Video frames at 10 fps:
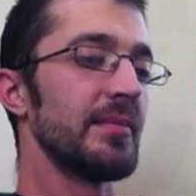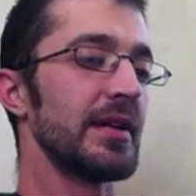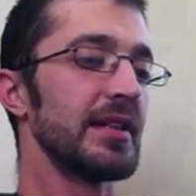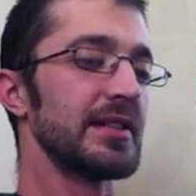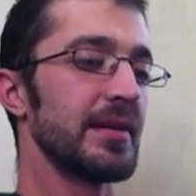
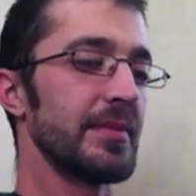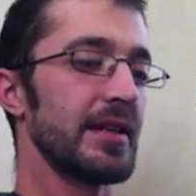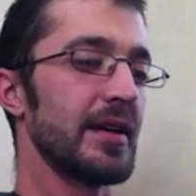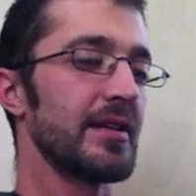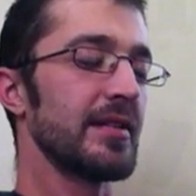But he sent me
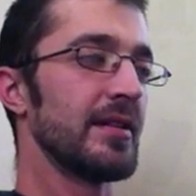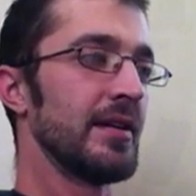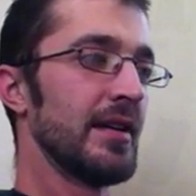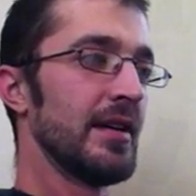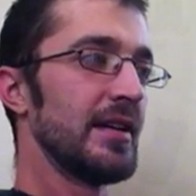that
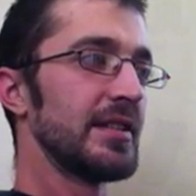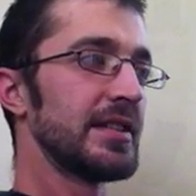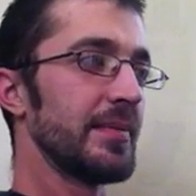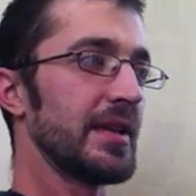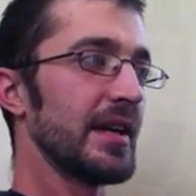
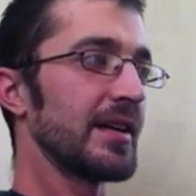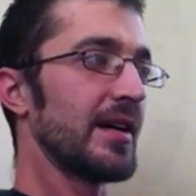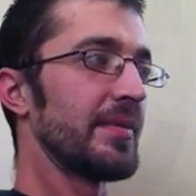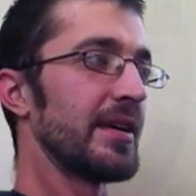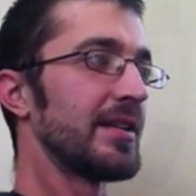
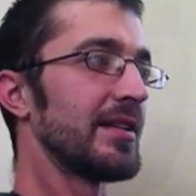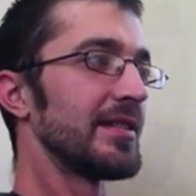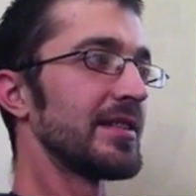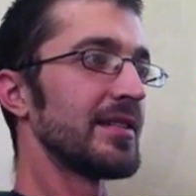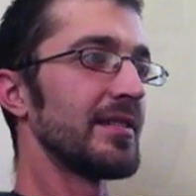comment, and
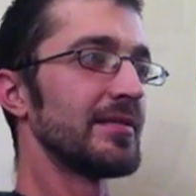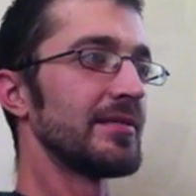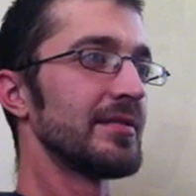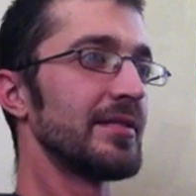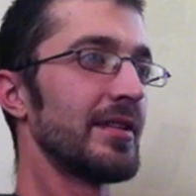he said,
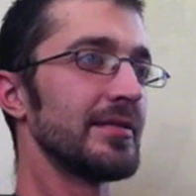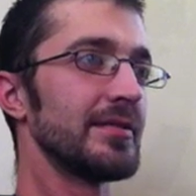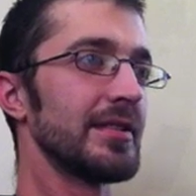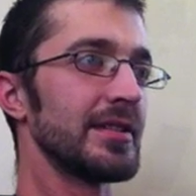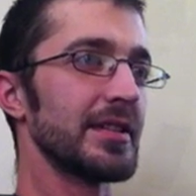
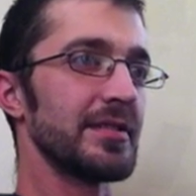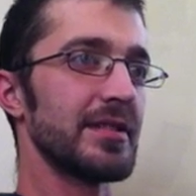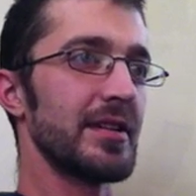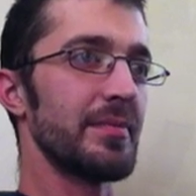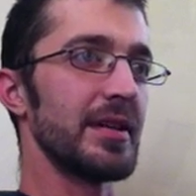"Don't just
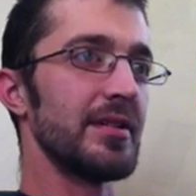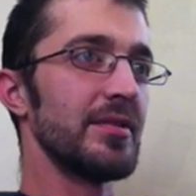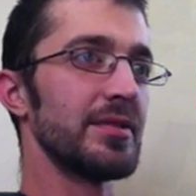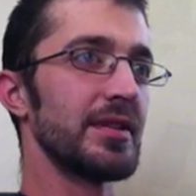consider me a